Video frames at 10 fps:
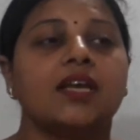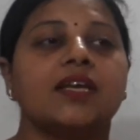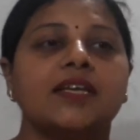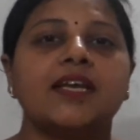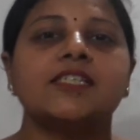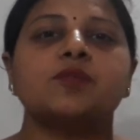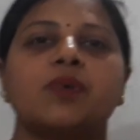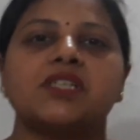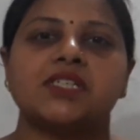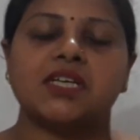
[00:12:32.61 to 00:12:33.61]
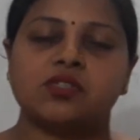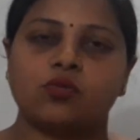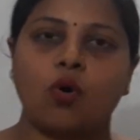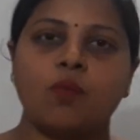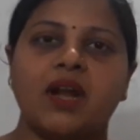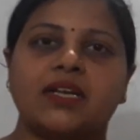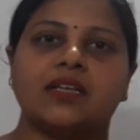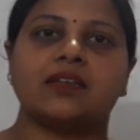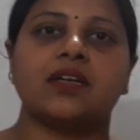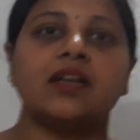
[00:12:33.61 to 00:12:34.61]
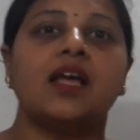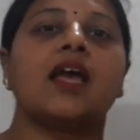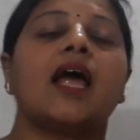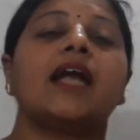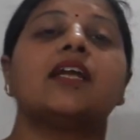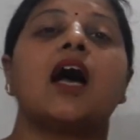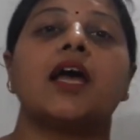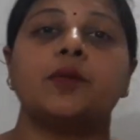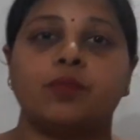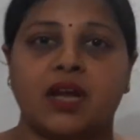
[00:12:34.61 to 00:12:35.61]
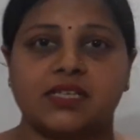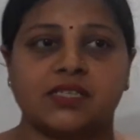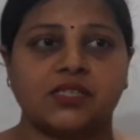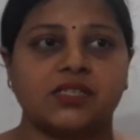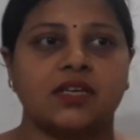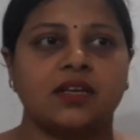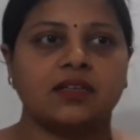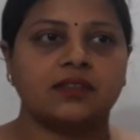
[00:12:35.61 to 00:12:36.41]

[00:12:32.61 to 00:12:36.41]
He has purchased raw material at high price.